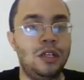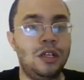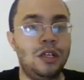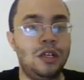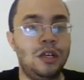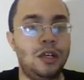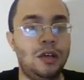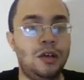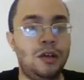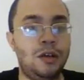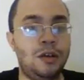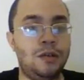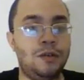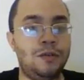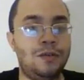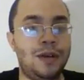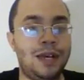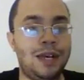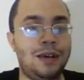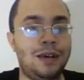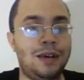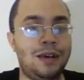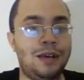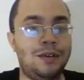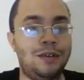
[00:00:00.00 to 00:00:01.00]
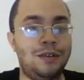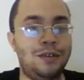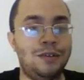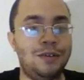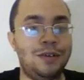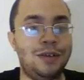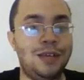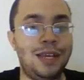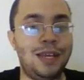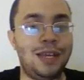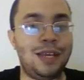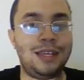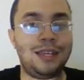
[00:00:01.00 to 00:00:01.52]
Oh, wow.
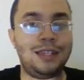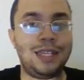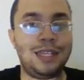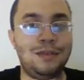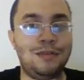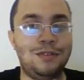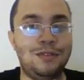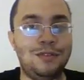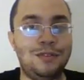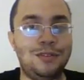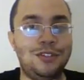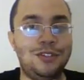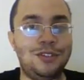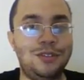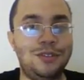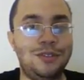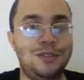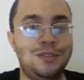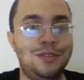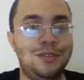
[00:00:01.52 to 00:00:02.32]
Okay, that was